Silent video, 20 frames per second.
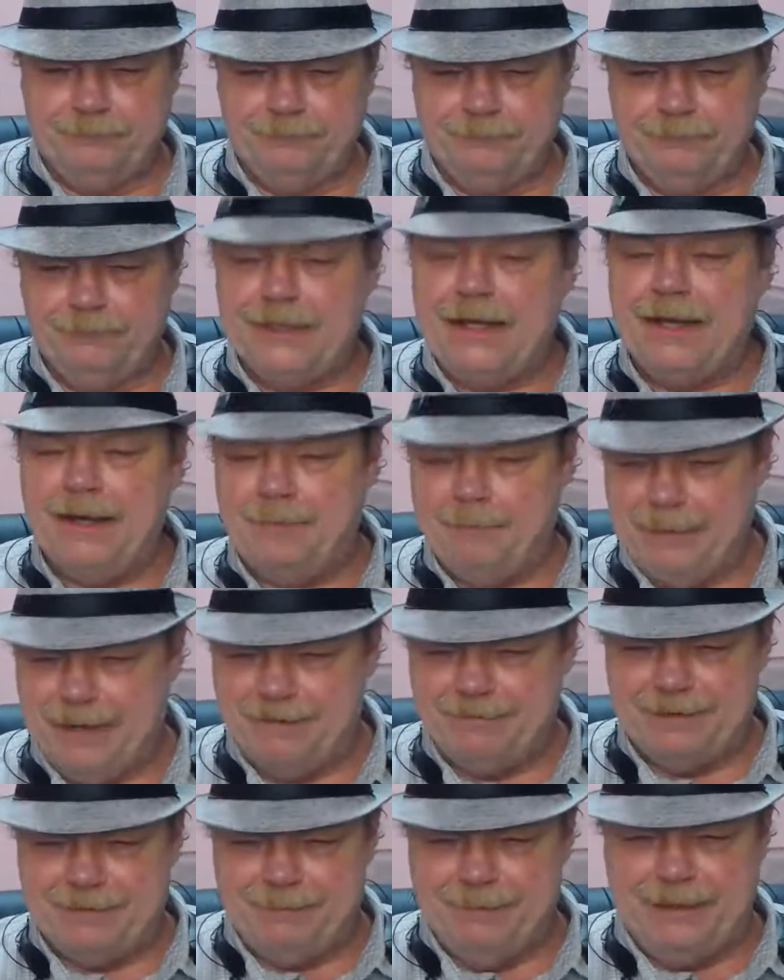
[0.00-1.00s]
Yeah,
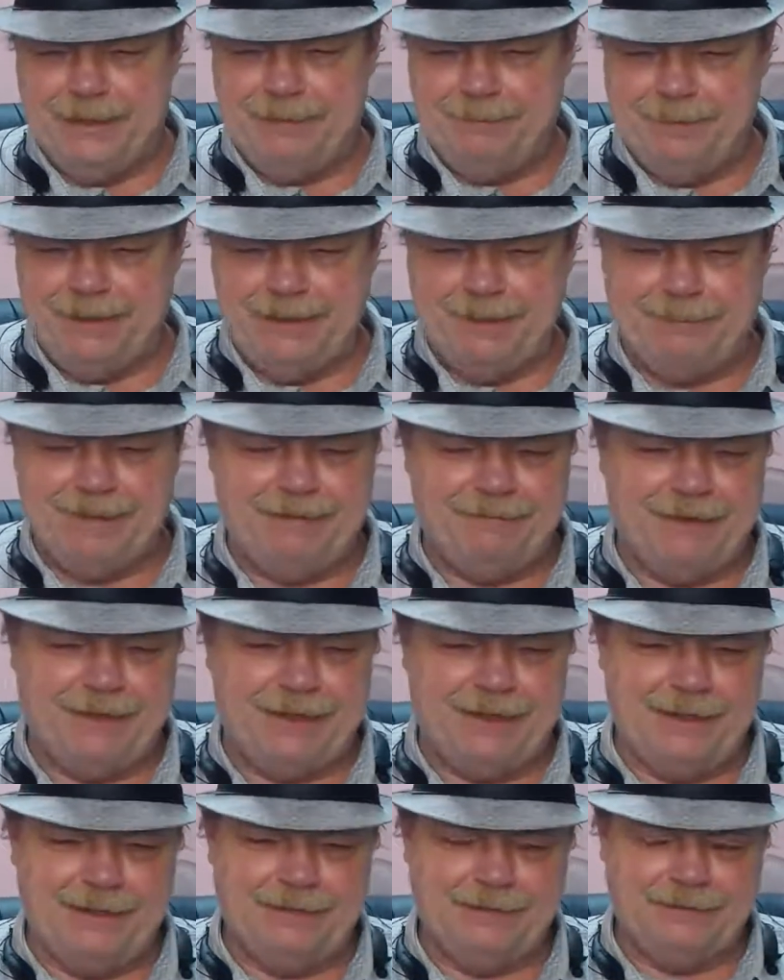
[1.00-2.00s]
Mavic Mini
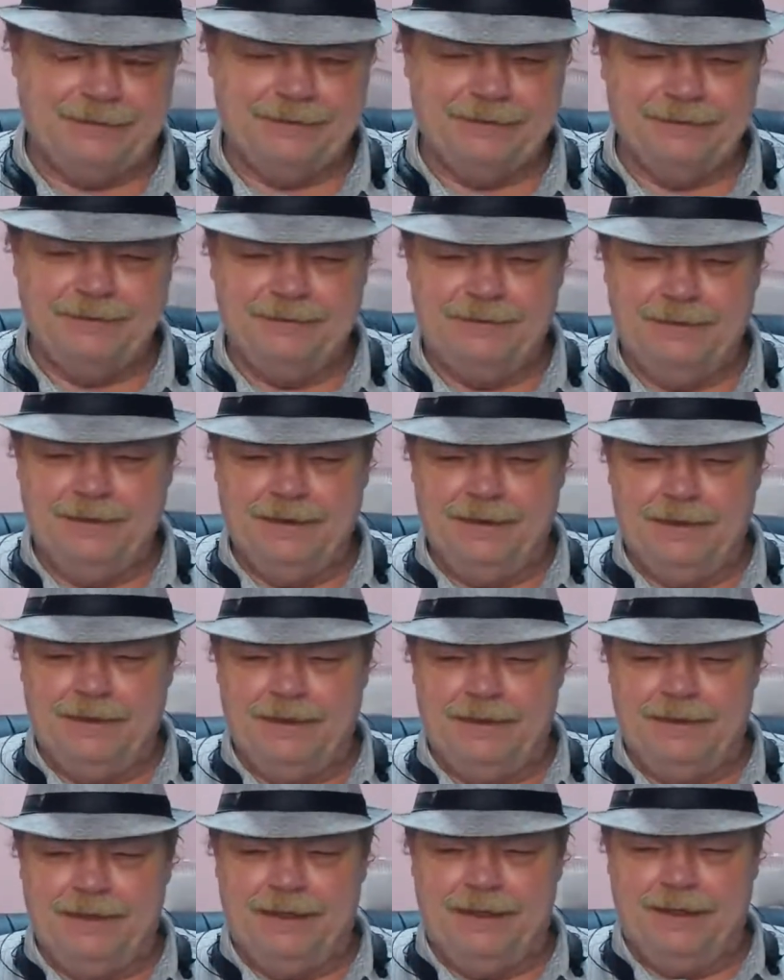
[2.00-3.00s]
Mavic.
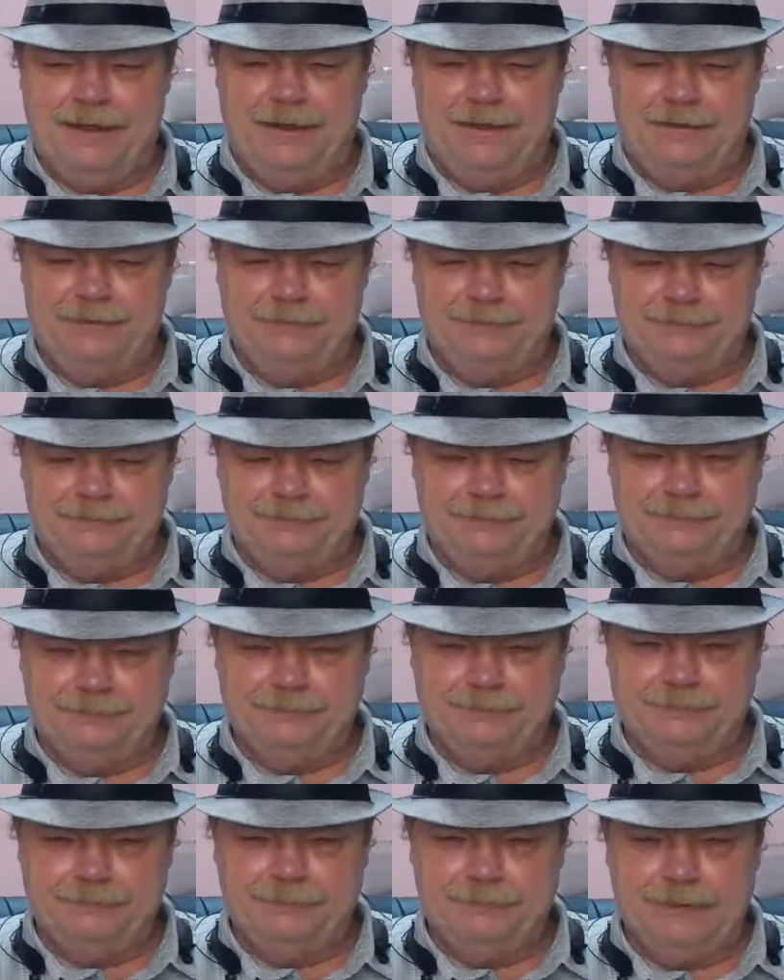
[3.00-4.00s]
That
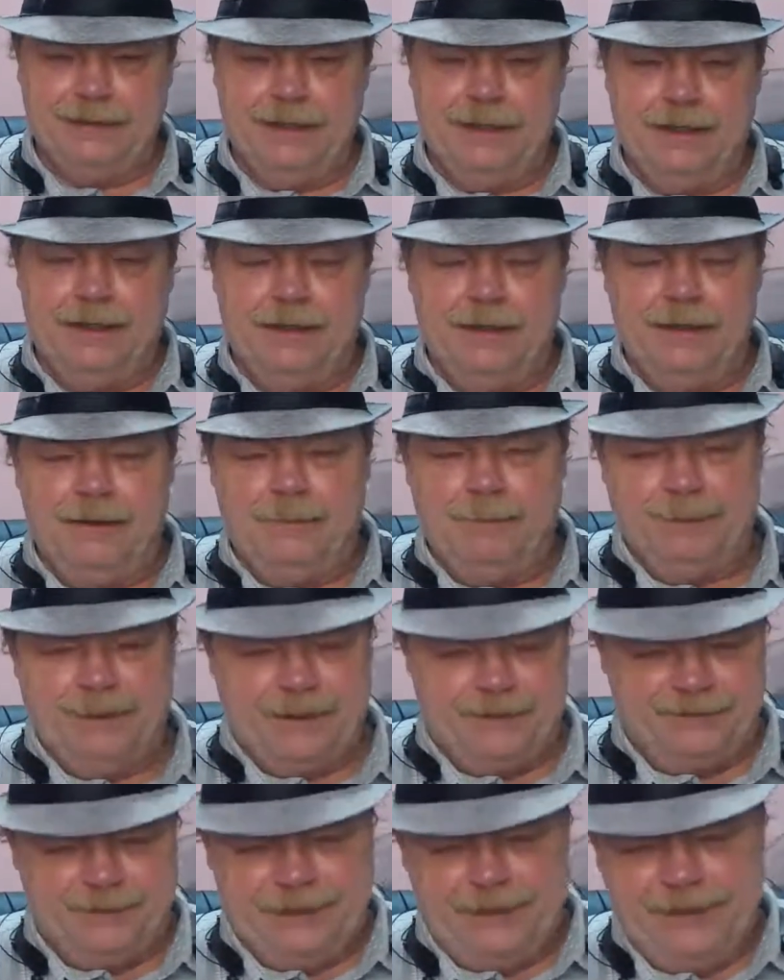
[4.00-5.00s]

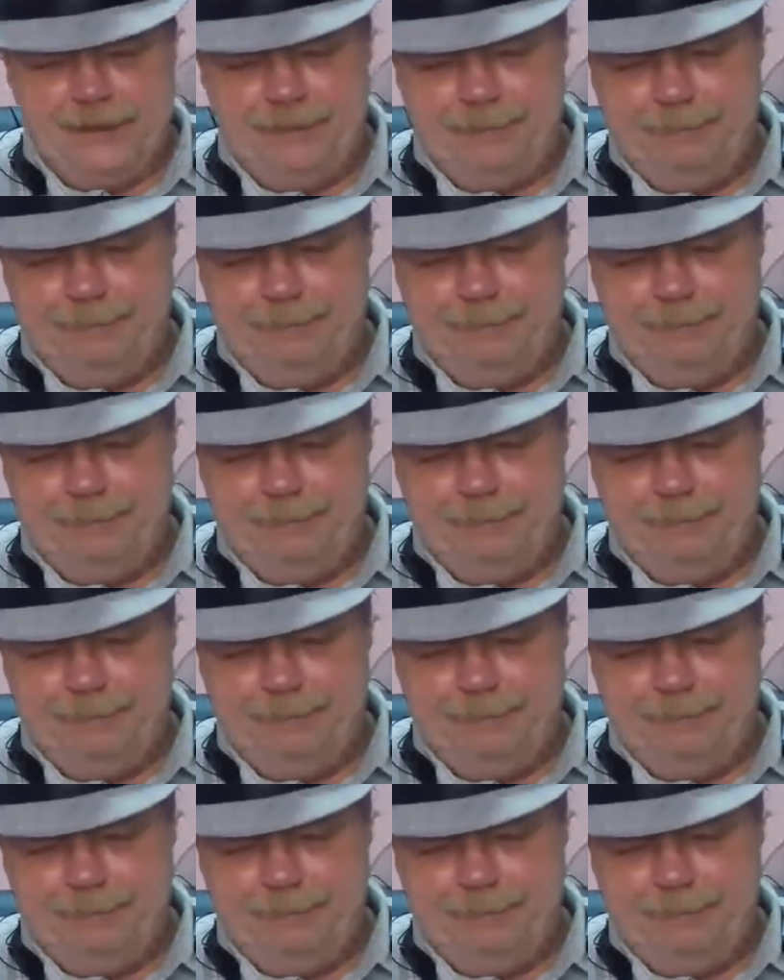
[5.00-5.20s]
because they did a